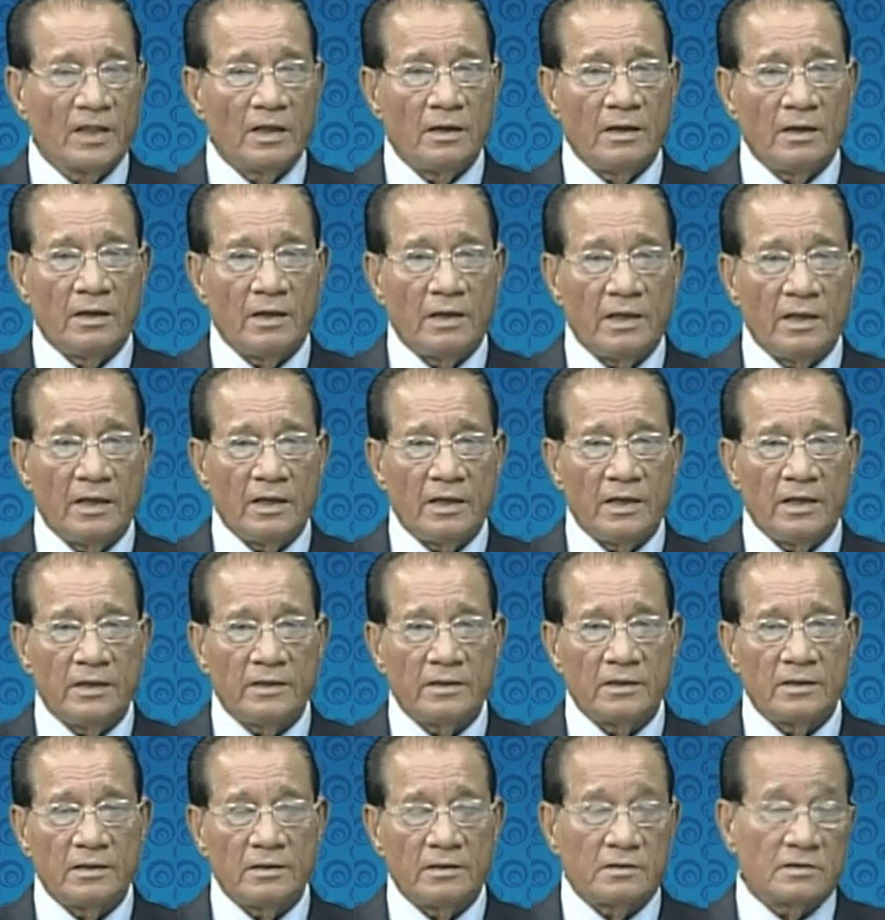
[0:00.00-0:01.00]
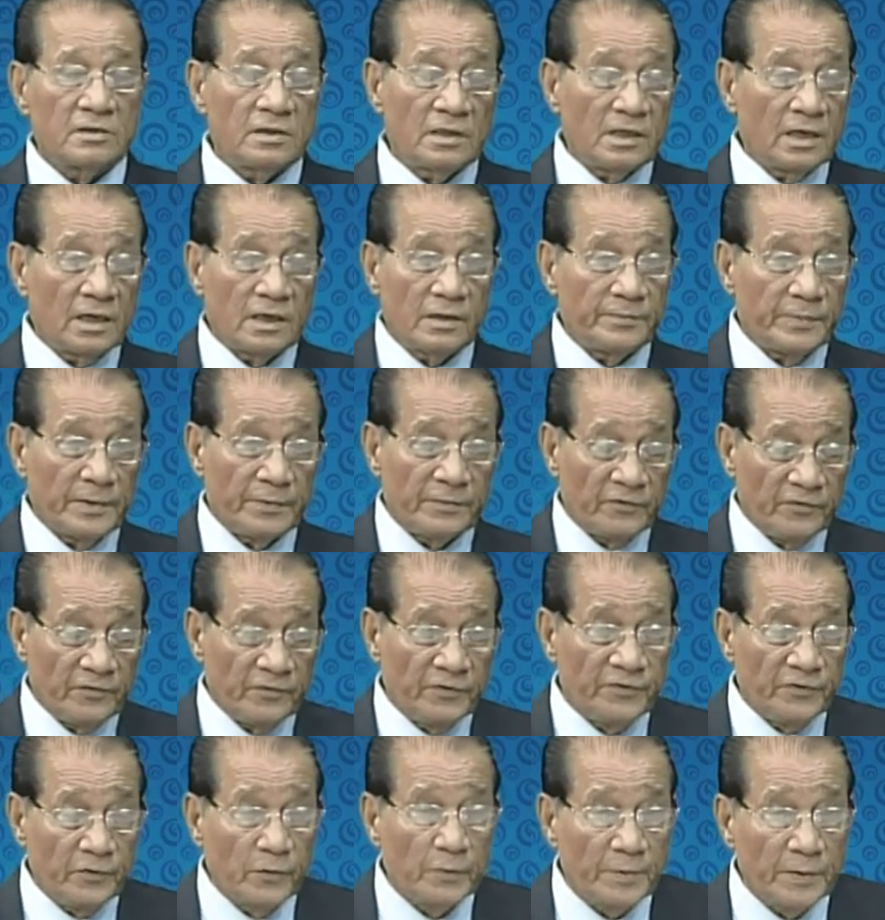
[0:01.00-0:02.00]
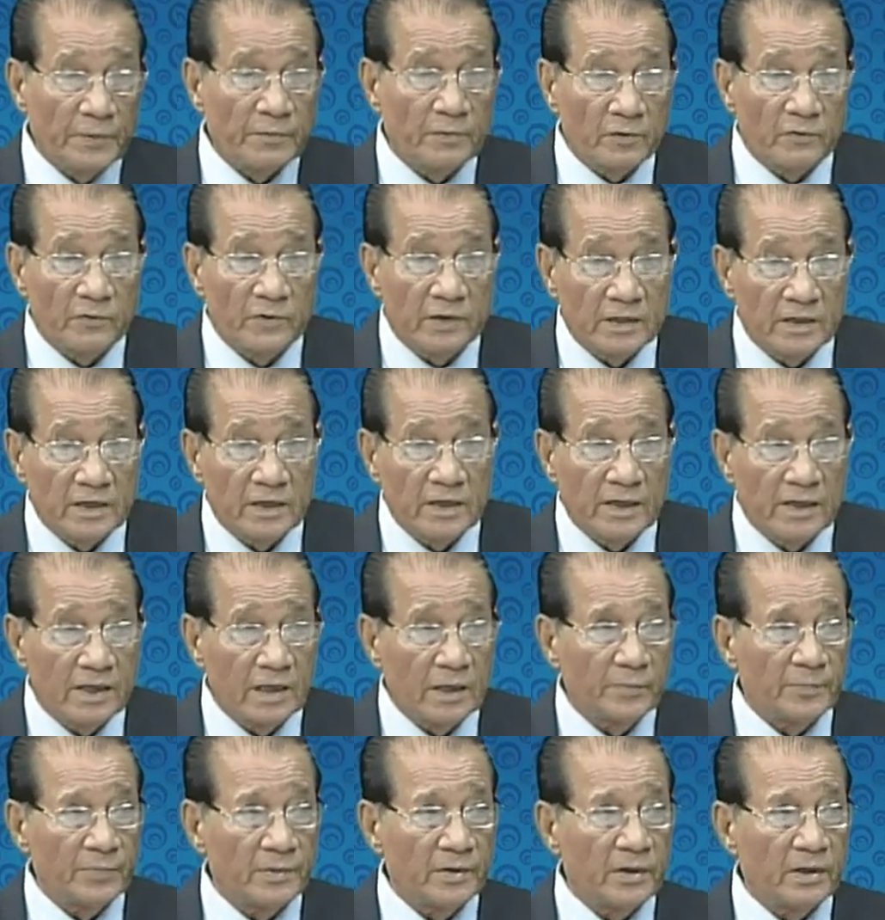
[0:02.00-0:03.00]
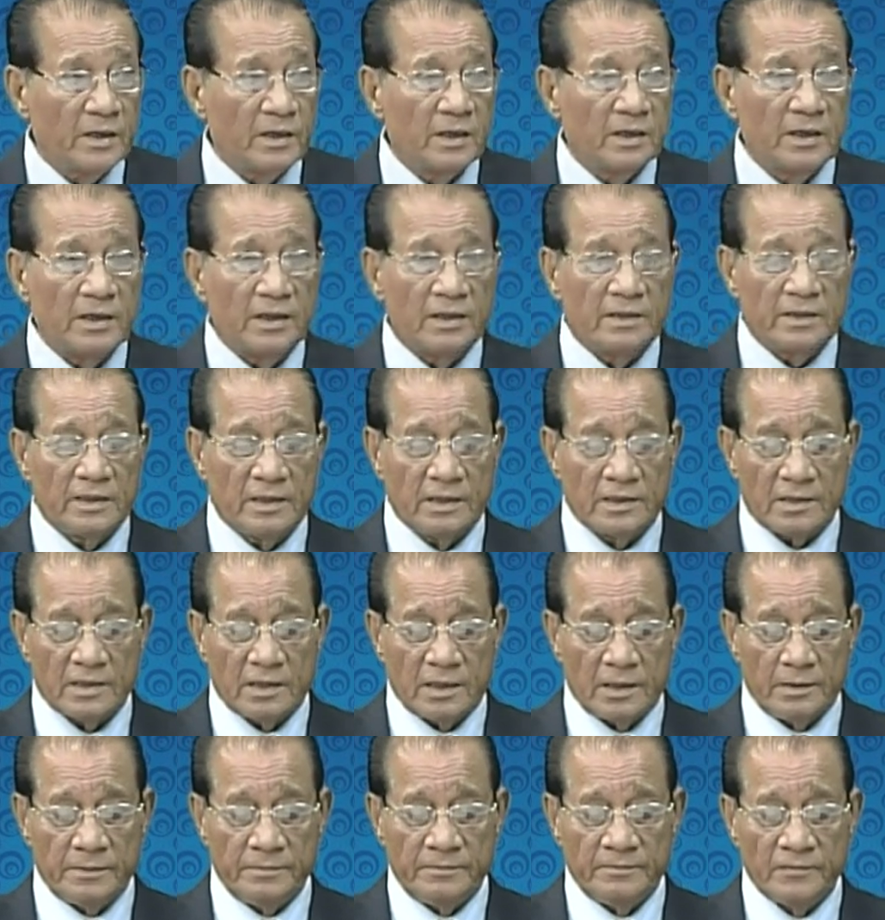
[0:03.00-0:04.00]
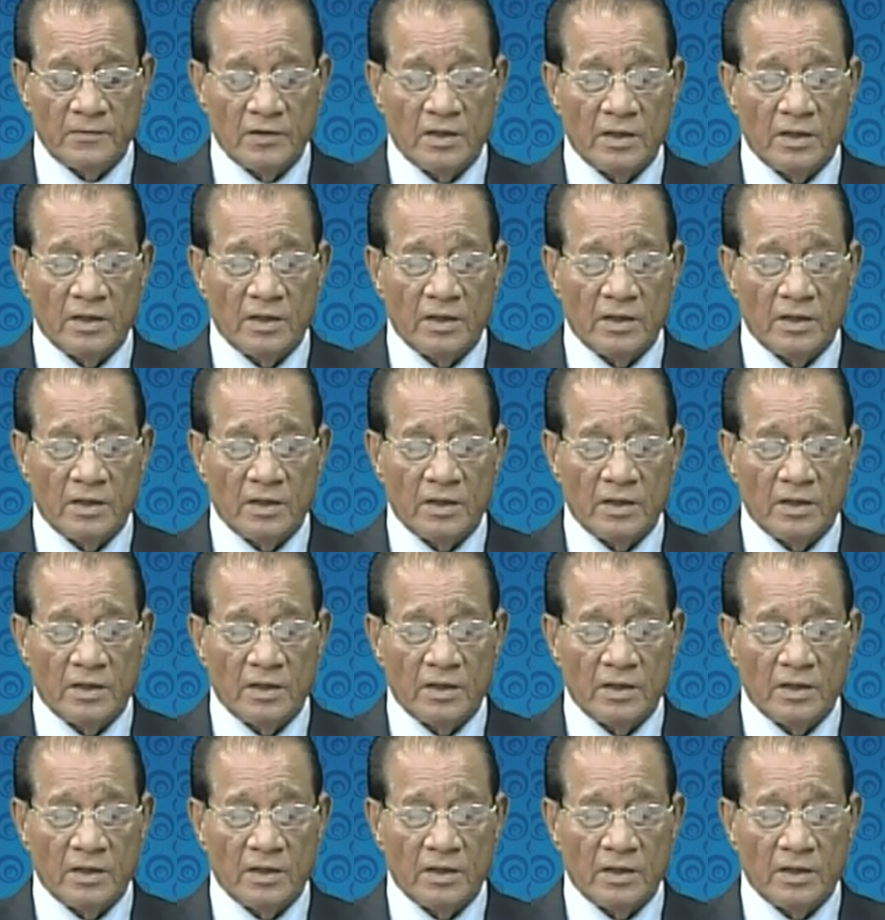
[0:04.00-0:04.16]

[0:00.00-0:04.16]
And so a lot of people, few people we did help at that time,